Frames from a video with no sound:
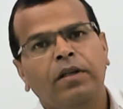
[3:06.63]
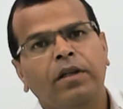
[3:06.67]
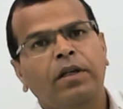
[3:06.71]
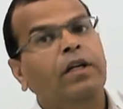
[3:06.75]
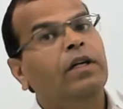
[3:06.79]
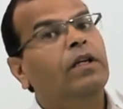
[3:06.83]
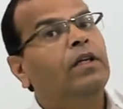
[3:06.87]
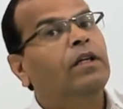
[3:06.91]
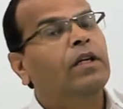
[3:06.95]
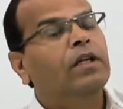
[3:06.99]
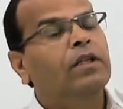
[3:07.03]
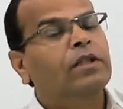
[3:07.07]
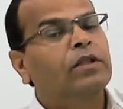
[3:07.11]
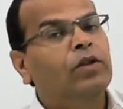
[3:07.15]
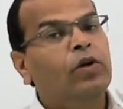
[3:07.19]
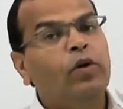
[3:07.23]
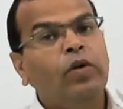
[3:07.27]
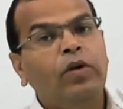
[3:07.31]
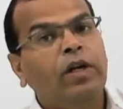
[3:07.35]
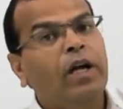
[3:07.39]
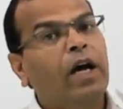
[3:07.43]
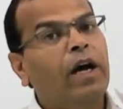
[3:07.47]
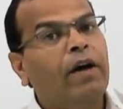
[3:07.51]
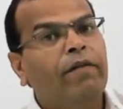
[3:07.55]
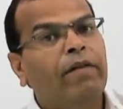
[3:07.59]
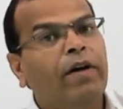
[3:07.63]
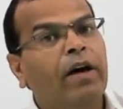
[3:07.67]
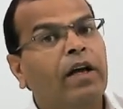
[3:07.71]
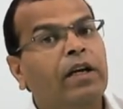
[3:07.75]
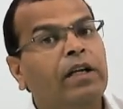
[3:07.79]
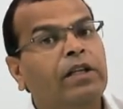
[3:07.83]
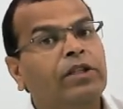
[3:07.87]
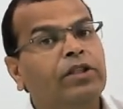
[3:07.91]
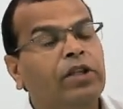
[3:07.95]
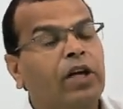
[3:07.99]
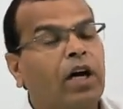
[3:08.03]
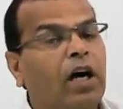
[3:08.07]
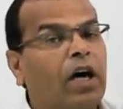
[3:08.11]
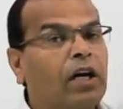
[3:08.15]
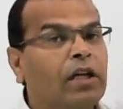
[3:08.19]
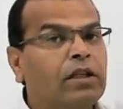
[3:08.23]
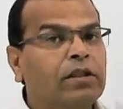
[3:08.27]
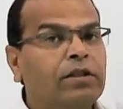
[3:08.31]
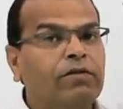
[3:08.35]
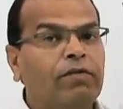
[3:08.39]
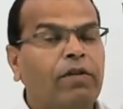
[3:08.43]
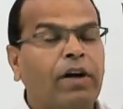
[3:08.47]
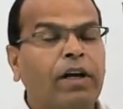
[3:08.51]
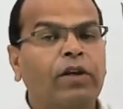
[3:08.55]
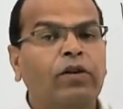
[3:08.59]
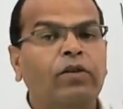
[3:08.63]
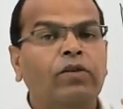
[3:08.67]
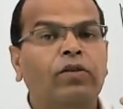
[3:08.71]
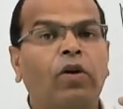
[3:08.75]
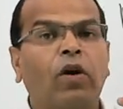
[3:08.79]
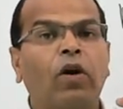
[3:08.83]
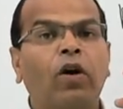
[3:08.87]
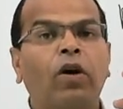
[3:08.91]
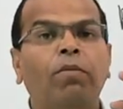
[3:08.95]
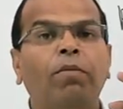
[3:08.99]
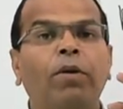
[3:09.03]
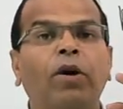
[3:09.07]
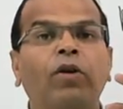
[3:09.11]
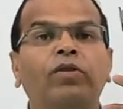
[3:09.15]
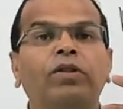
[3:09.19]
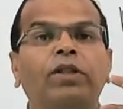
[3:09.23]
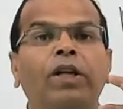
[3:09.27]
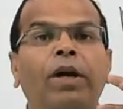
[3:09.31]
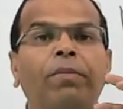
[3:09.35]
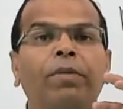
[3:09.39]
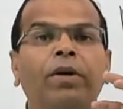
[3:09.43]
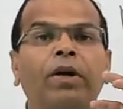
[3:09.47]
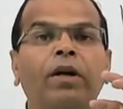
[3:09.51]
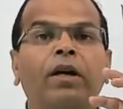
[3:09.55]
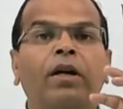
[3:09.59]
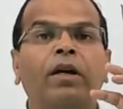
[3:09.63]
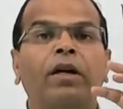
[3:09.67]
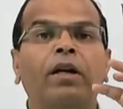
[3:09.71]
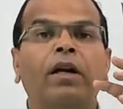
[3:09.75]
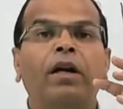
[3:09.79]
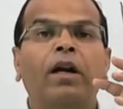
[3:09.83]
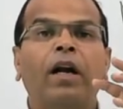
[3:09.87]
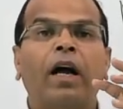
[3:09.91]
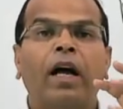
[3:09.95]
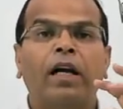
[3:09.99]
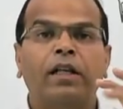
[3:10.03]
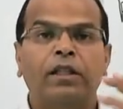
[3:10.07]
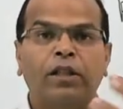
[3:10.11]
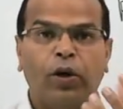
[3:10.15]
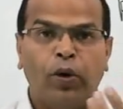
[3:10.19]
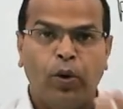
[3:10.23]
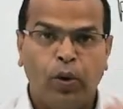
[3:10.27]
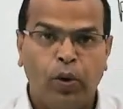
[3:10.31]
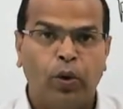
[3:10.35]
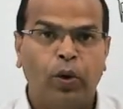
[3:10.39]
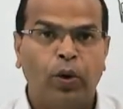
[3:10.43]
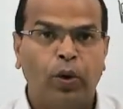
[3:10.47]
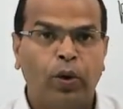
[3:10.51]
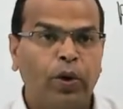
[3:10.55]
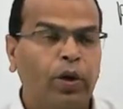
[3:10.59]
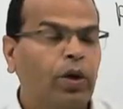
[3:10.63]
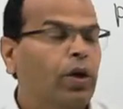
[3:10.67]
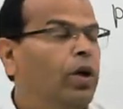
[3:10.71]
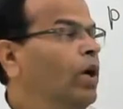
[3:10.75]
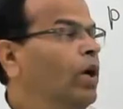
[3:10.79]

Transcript: It does not have any charge when you talk about semiconductor as a whole.